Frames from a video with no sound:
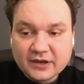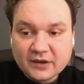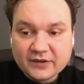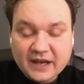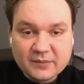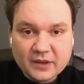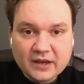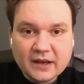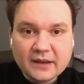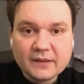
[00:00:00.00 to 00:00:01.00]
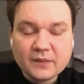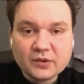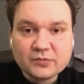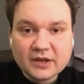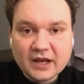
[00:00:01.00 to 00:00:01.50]
long time, well,
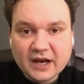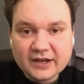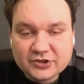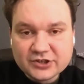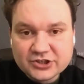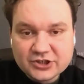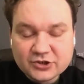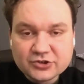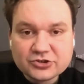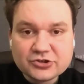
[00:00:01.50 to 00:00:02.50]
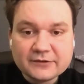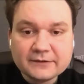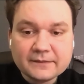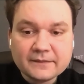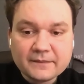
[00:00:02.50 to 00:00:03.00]
over 100 years.
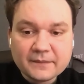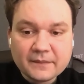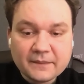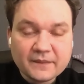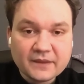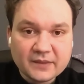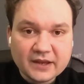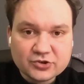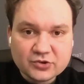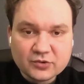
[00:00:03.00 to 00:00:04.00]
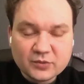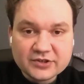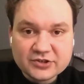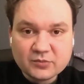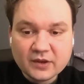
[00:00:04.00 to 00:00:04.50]
Kovalchuk
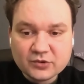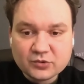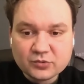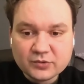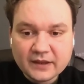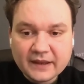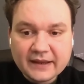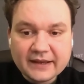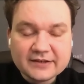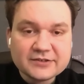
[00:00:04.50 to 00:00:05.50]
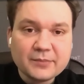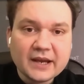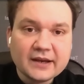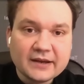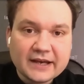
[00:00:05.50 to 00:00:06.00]
was the one who
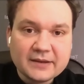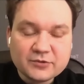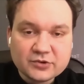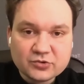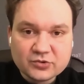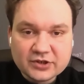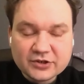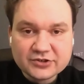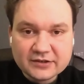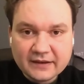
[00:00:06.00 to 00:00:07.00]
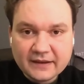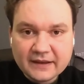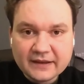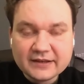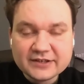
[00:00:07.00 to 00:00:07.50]
inspired him to do this.
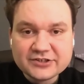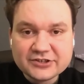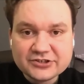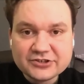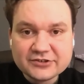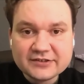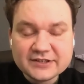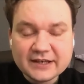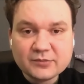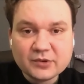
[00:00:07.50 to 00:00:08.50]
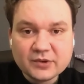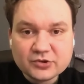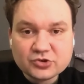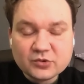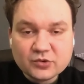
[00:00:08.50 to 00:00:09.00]
This is the same
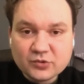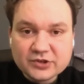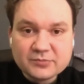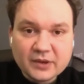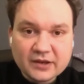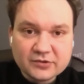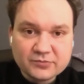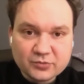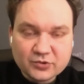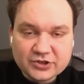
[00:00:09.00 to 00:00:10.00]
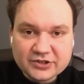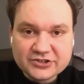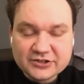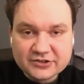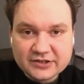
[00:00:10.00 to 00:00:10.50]
Kovalchuk who is part of
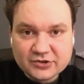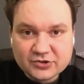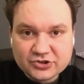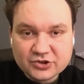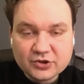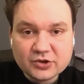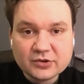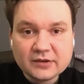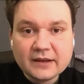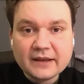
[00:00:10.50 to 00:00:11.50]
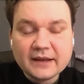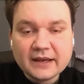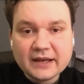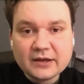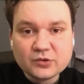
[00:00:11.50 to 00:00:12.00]
Putin's inner circle
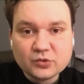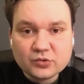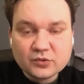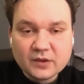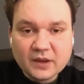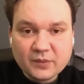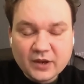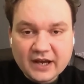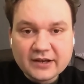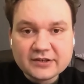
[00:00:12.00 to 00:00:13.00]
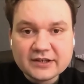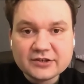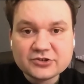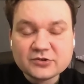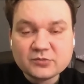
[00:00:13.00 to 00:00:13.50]
and who, among other
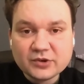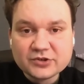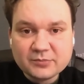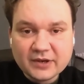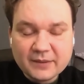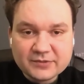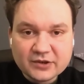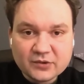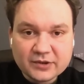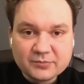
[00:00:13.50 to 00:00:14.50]
things, was perhaps the only